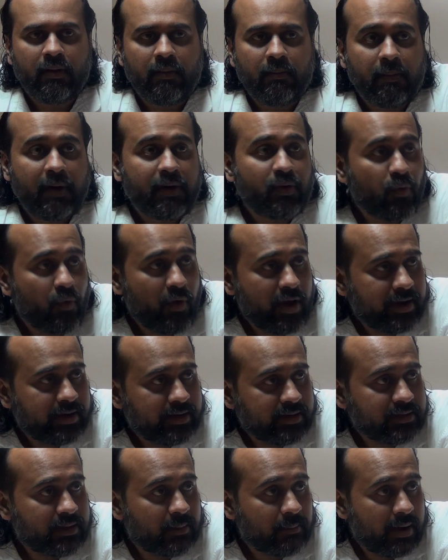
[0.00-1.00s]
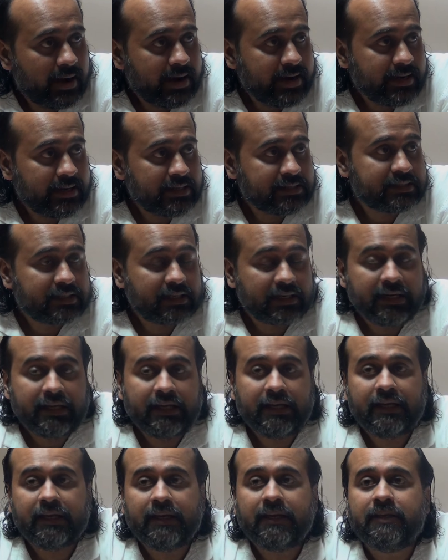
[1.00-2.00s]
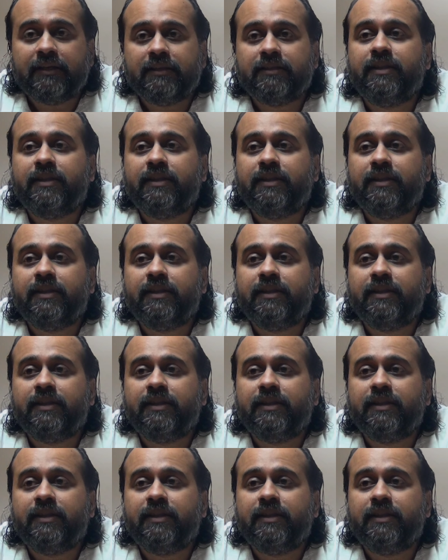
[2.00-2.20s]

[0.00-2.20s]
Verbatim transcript: But when the mind is clean,